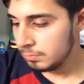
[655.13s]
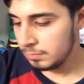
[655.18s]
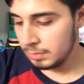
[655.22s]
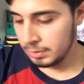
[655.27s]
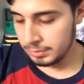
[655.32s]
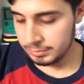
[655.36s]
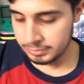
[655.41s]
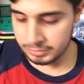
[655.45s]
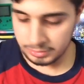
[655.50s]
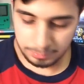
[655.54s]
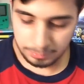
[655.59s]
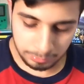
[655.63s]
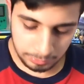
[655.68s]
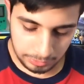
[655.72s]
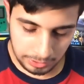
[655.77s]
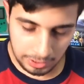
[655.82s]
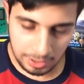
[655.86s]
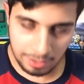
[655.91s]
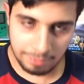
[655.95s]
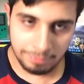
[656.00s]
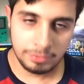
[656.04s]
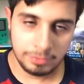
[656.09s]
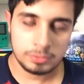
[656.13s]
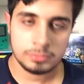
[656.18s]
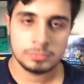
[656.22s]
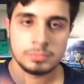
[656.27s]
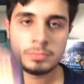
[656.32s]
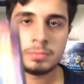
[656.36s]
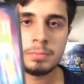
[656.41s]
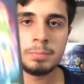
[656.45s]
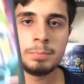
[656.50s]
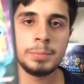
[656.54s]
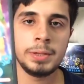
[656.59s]
Next up we have
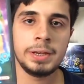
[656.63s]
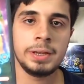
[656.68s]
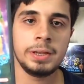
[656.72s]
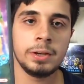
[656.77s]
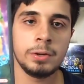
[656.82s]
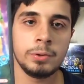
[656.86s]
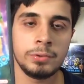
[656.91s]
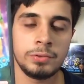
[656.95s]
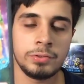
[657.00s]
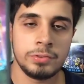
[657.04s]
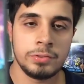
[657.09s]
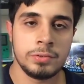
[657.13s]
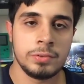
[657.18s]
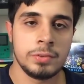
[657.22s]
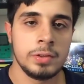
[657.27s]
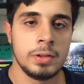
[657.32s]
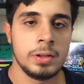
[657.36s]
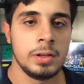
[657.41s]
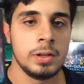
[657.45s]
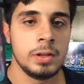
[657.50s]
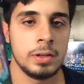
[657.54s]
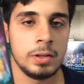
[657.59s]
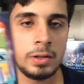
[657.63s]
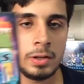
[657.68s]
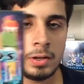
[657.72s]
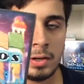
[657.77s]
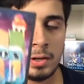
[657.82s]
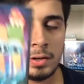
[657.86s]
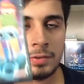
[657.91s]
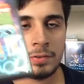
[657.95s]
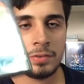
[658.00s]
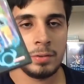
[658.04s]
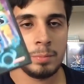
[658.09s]
Meteos.
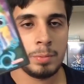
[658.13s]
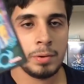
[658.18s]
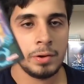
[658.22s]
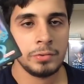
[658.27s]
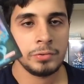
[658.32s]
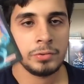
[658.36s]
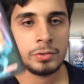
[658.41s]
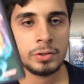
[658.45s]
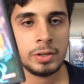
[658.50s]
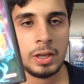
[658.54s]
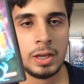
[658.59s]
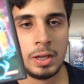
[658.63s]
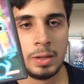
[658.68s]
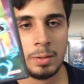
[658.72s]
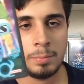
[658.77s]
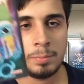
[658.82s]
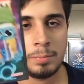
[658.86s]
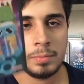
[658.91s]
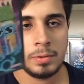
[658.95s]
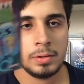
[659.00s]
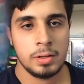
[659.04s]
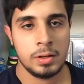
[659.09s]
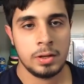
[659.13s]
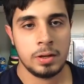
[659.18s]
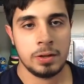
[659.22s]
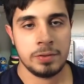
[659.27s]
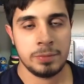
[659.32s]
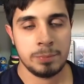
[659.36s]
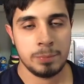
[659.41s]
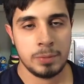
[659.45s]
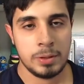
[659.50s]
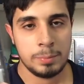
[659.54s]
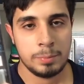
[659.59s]
This is a puzzle game.
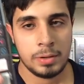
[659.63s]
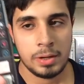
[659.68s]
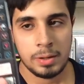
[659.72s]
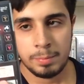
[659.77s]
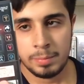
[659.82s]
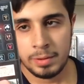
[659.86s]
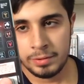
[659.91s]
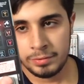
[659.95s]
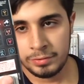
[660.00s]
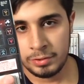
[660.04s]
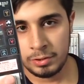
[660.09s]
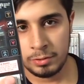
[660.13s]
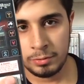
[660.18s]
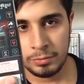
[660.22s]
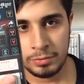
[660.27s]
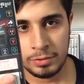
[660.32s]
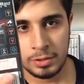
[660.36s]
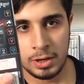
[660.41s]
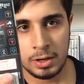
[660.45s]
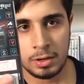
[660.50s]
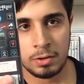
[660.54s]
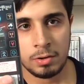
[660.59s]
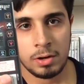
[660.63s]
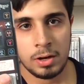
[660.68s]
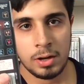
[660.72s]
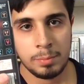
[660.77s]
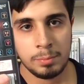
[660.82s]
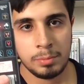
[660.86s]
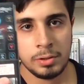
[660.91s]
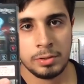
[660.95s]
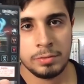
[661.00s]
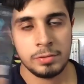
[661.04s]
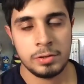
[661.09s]
It's made by Masahiro Sakurai,
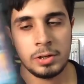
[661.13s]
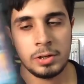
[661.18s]
believe it